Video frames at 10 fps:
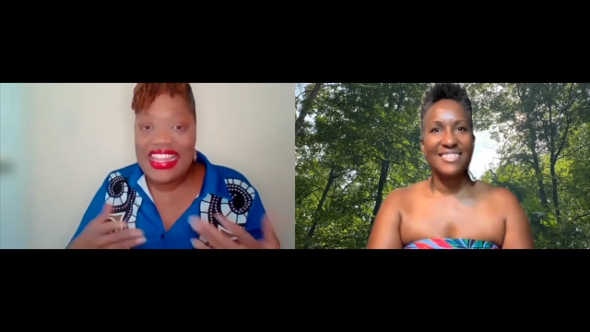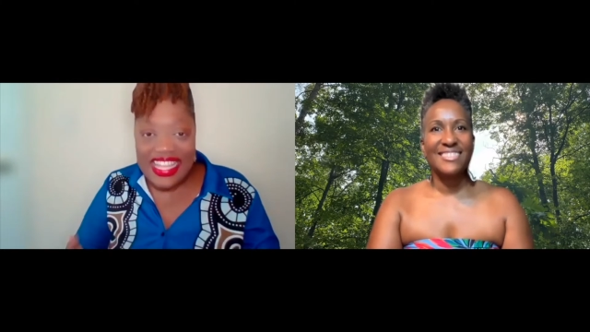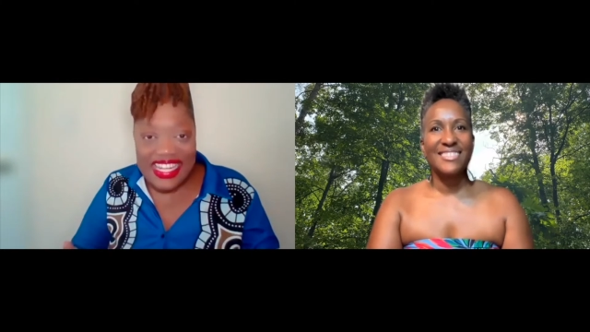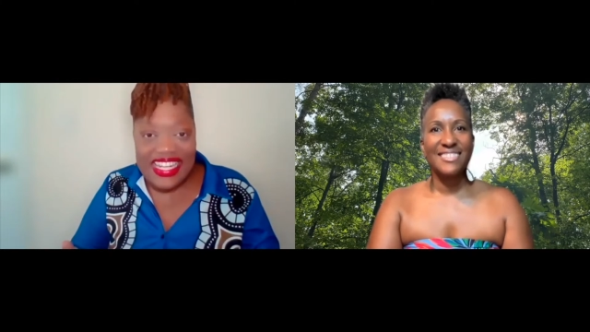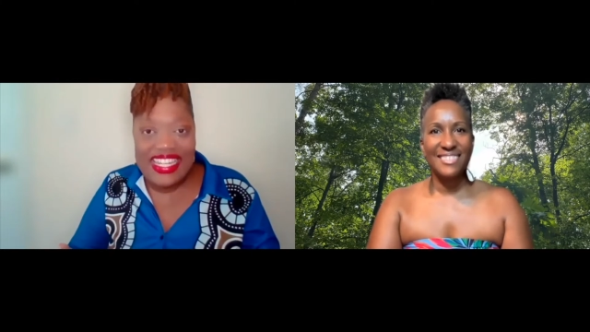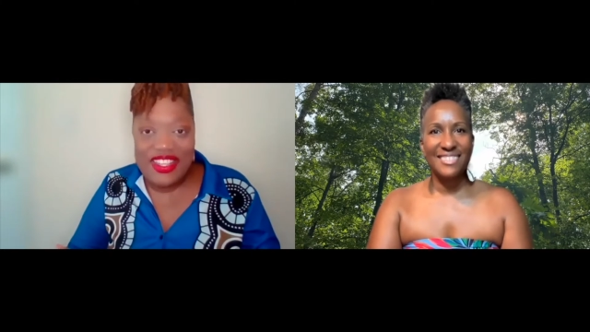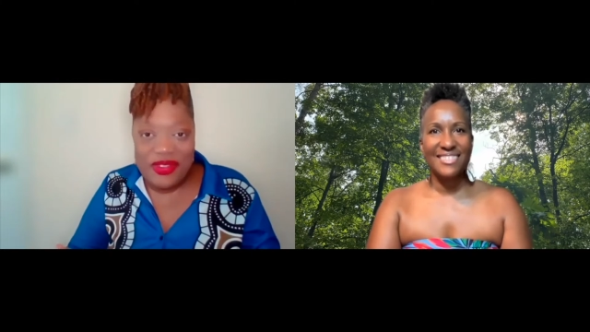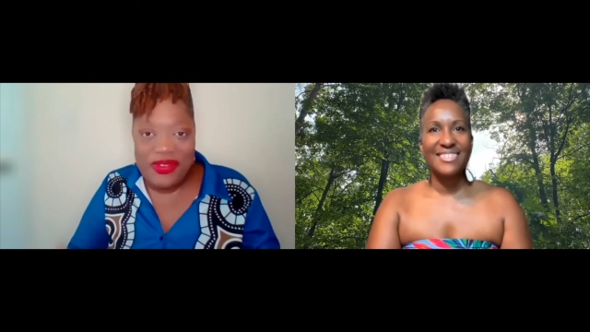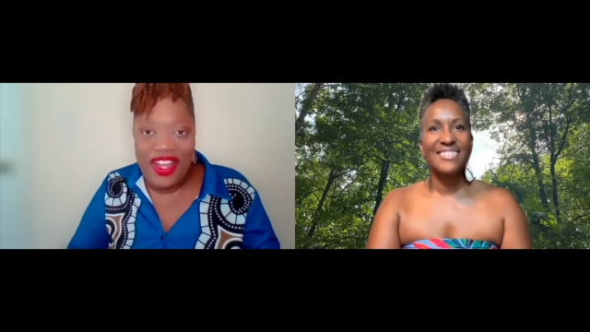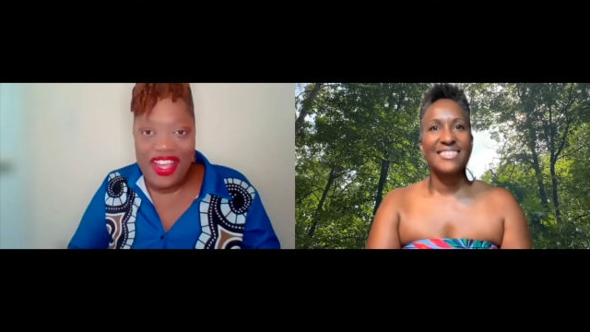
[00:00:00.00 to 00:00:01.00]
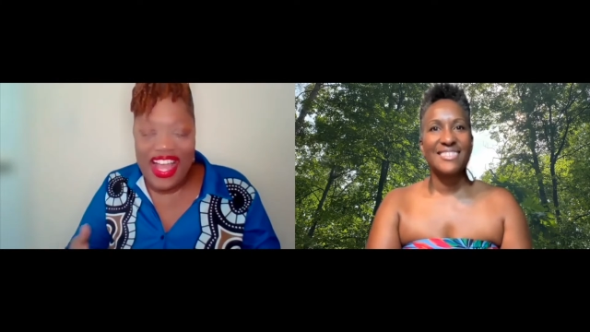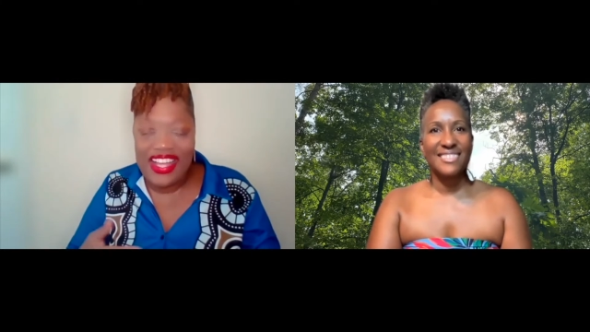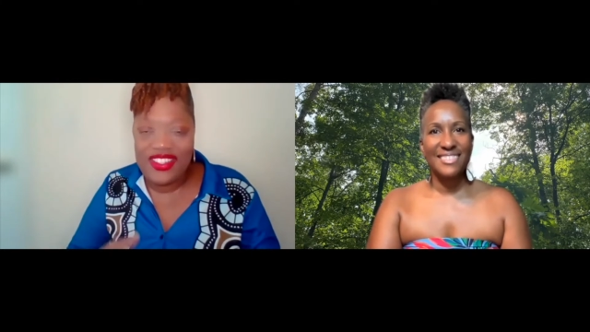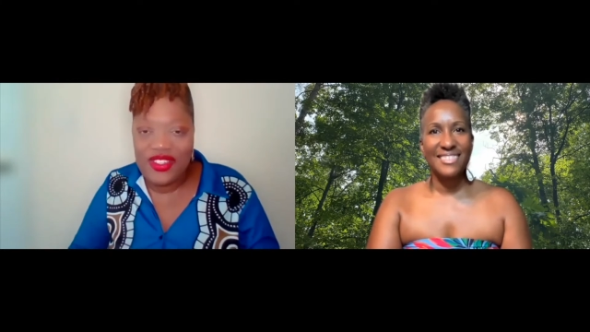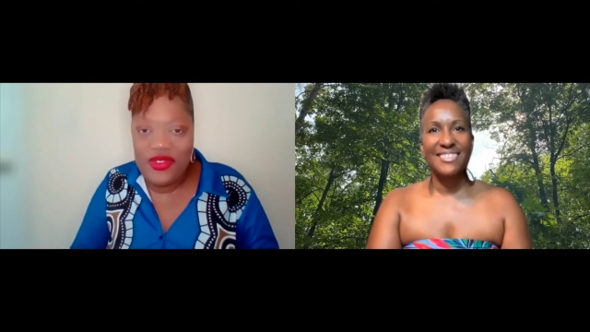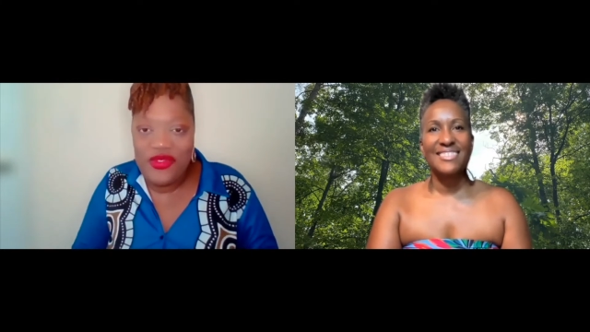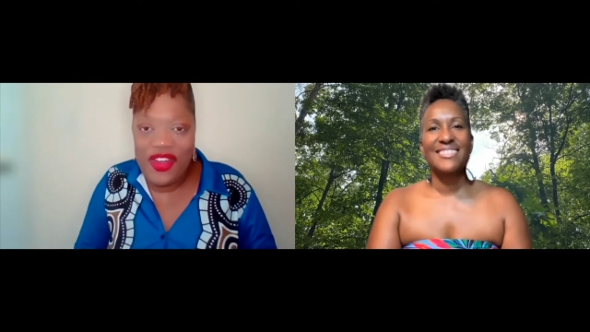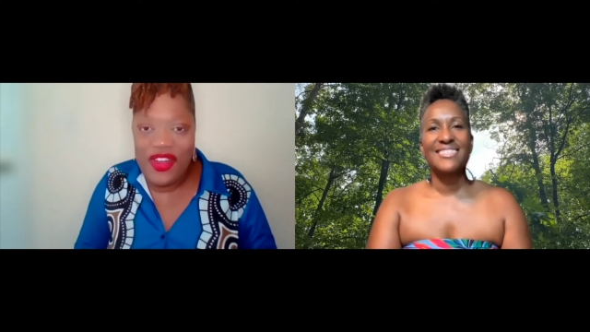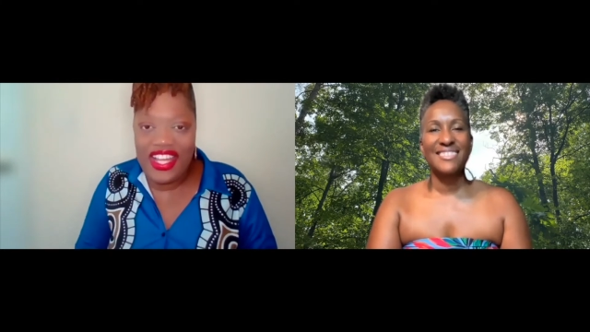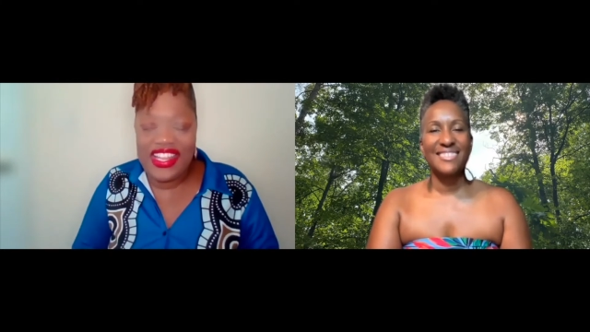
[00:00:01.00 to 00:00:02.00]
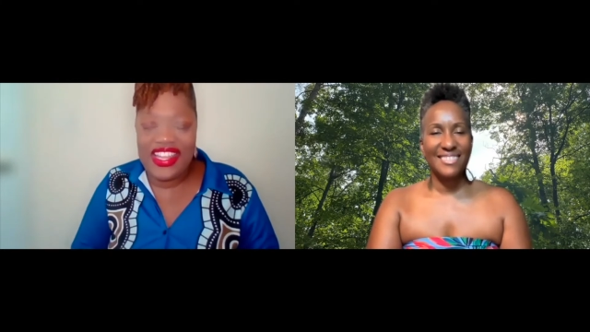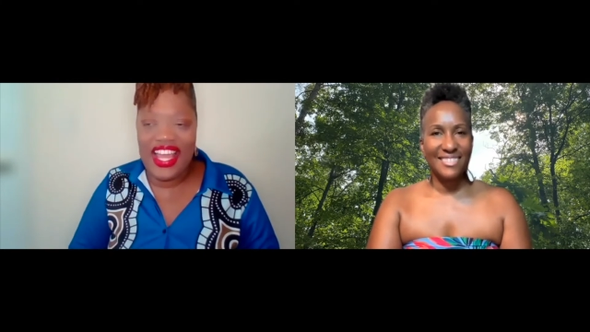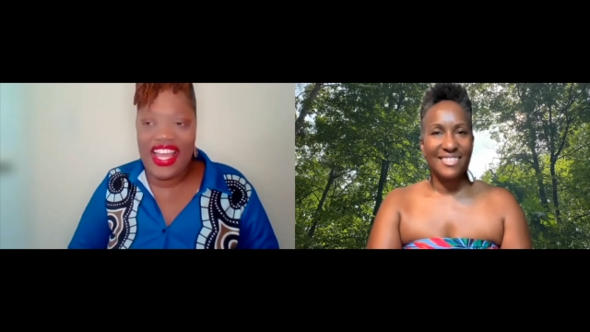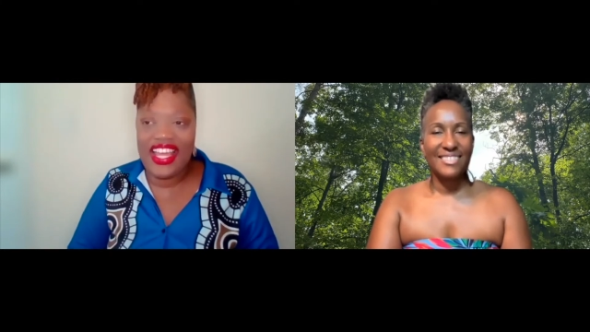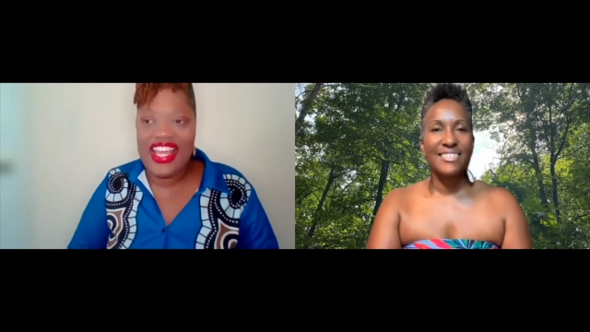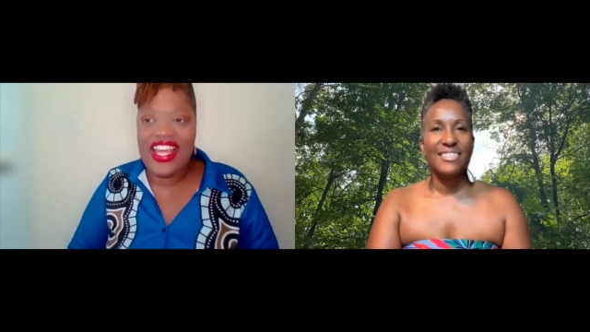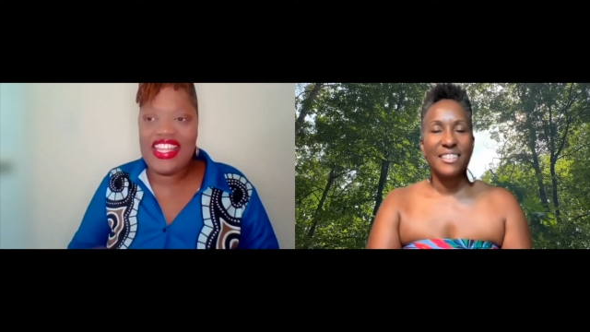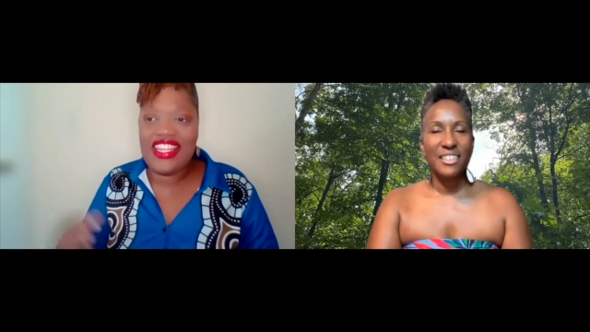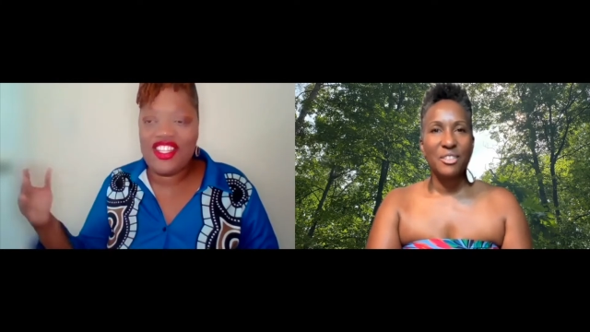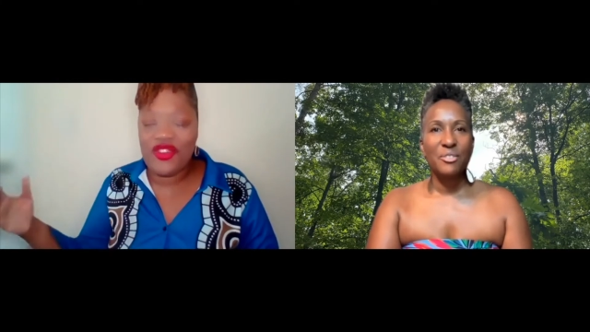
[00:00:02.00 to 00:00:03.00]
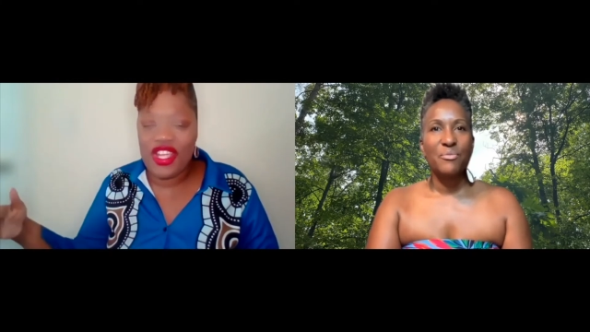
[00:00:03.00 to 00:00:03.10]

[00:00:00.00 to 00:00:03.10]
Speaker 1: then you're right. I do find that the